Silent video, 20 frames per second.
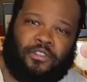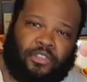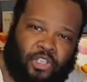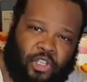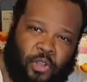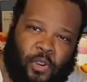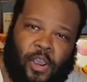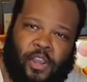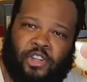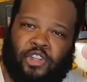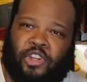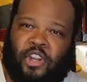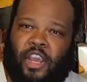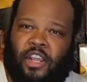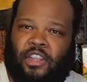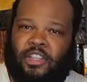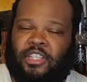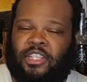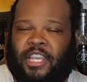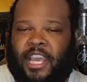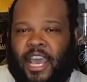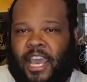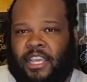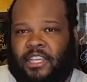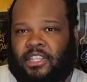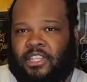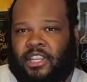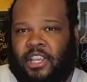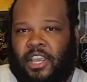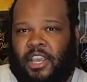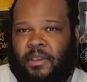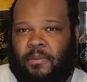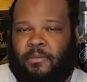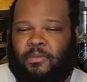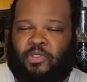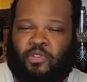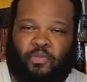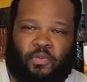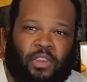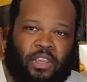$200 tax
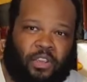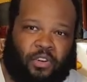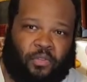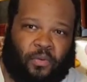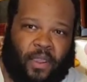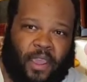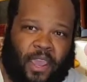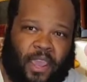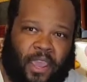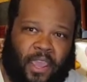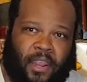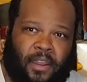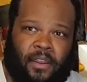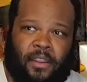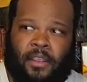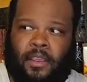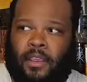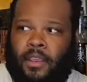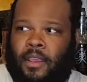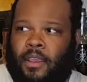stamp, $3,000,